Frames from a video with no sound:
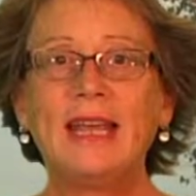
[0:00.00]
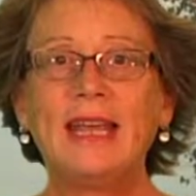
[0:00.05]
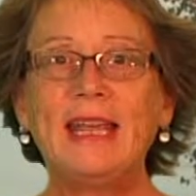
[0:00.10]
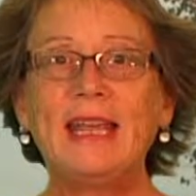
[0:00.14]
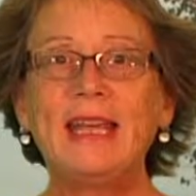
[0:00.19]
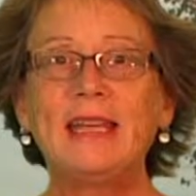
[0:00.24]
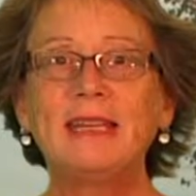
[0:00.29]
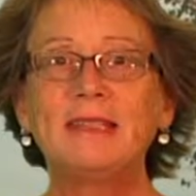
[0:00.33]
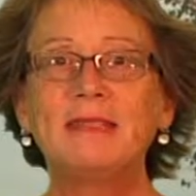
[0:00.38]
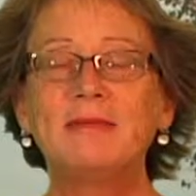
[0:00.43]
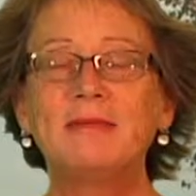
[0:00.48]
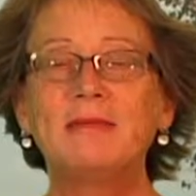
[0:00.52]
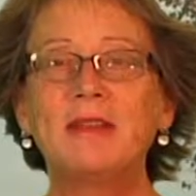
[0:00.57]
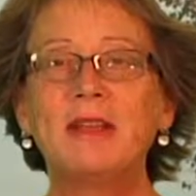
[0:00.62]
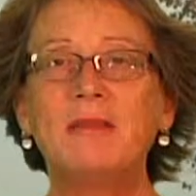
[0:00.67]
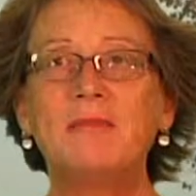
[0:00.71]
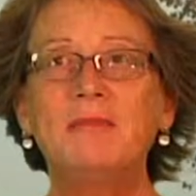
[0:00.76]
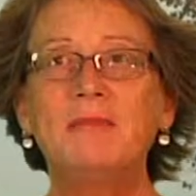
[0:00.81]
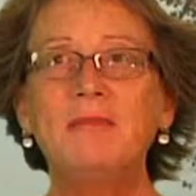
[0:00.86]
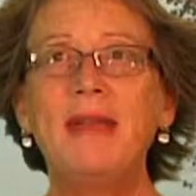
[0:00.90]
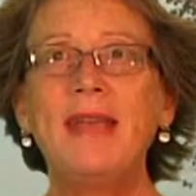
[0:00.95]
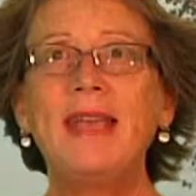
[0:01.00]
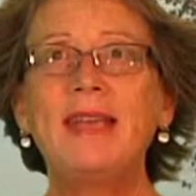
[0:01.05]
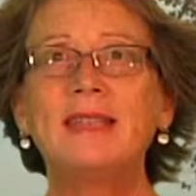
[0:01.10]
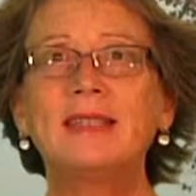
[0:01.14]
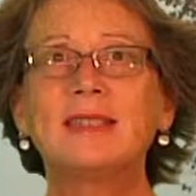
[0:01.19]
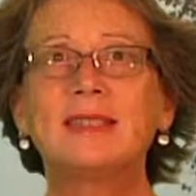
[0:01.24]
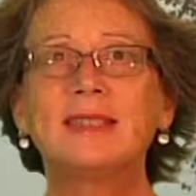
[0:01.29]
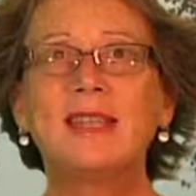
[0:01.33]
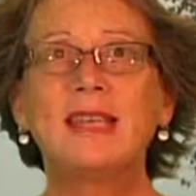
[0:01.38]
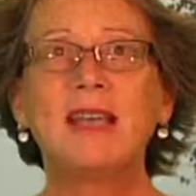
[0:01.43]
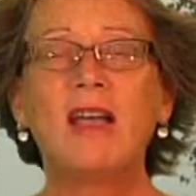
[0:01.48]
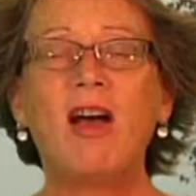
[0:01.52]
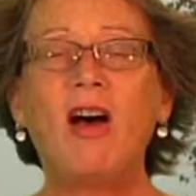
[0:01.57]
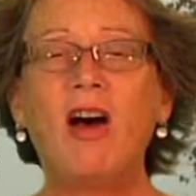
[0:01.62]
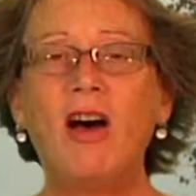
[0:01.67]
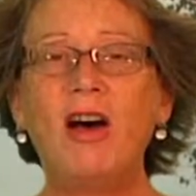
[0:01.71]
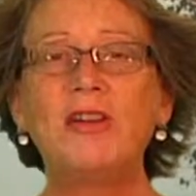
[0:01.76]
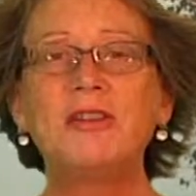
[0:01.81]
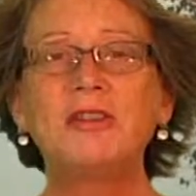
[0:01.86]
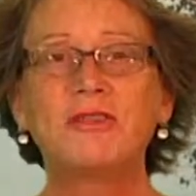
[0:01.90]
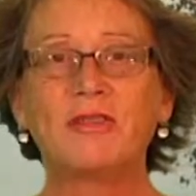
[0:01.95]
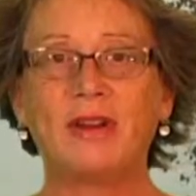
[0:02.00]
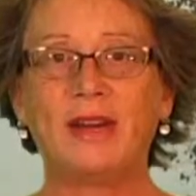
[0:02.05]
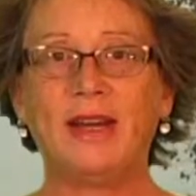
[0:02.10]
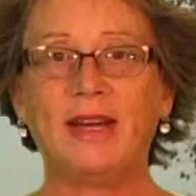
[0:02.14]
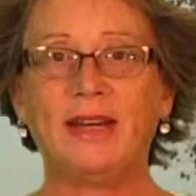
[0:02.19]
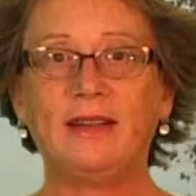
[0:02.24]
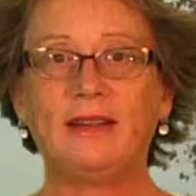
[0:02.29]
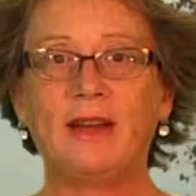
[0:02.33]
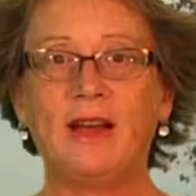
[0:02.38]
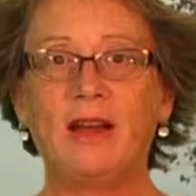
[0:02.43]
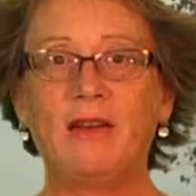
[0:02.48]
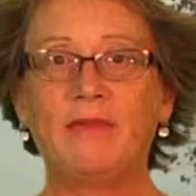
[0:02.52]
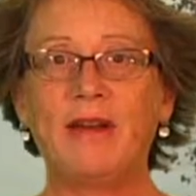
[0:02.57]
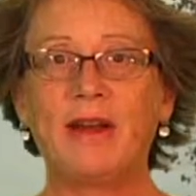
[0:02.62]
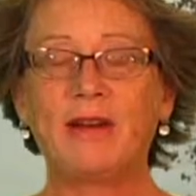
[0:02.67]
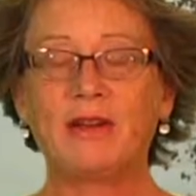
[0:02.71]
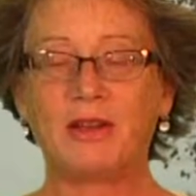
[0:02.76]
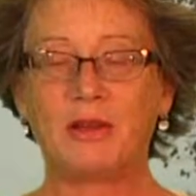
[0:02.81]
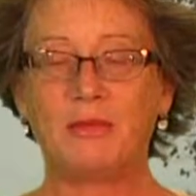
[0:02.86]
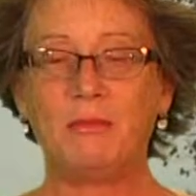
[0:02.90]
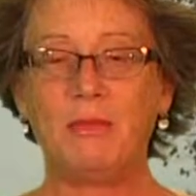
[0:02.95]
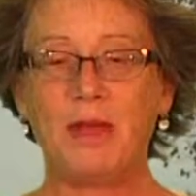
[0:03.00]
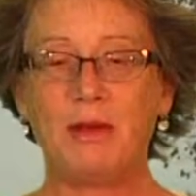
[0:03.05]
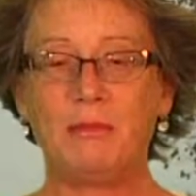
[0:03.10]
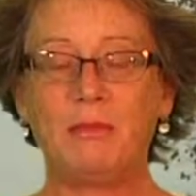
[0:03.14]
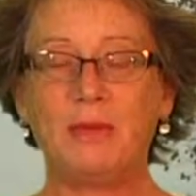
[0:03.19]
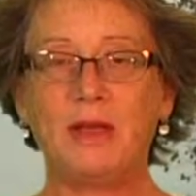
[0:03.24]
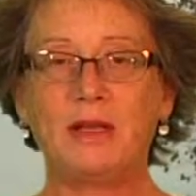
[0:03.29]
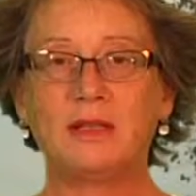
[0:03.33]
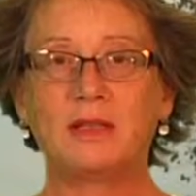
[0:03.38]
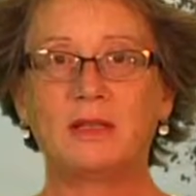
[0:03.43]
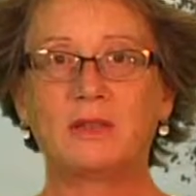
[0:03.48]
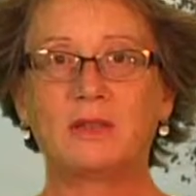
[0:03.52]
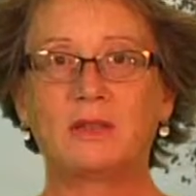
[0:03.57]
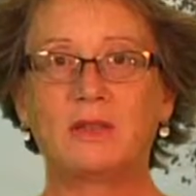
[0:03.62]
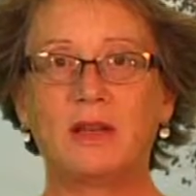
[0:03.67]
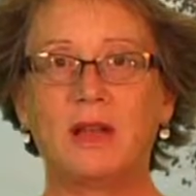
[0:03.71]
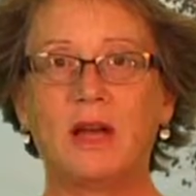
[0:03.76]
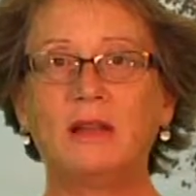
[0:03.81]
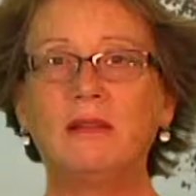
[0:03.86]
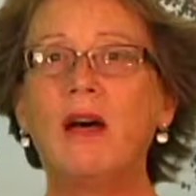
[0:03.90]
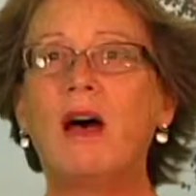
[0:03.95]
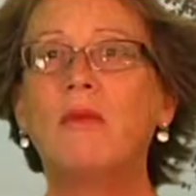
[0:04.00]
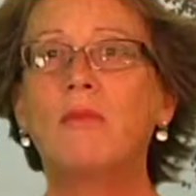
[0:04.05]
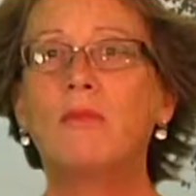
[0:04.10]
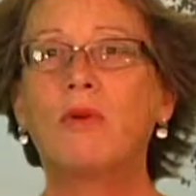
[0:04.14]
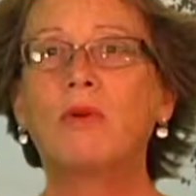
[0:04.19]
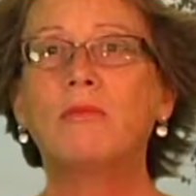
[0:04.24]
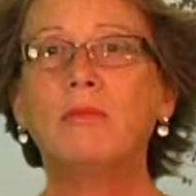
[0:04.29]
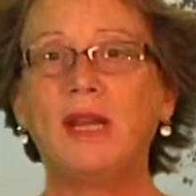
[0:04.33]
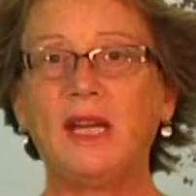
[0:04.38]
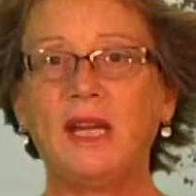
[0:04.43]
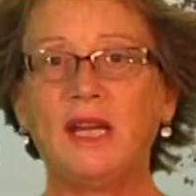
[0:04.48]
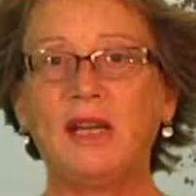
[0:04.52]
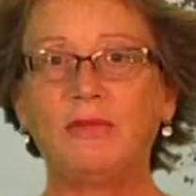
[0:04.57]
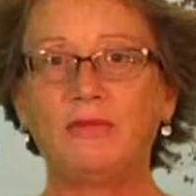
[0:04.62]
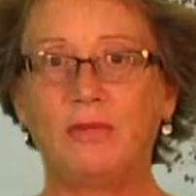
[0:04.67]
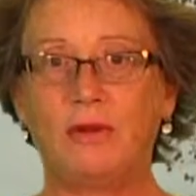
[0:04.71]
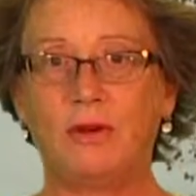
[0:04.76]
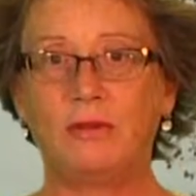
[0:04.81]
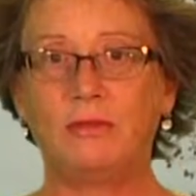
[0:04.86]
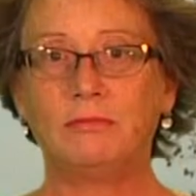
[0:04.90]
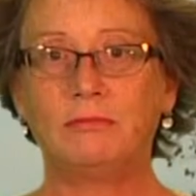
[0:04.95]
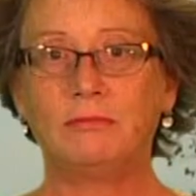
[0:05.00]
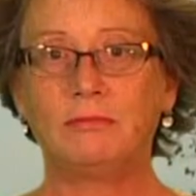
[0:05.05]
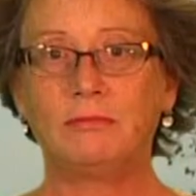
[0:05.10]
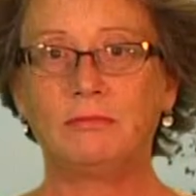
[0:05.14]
it makes the honoring of our commitments a lot more meaningful.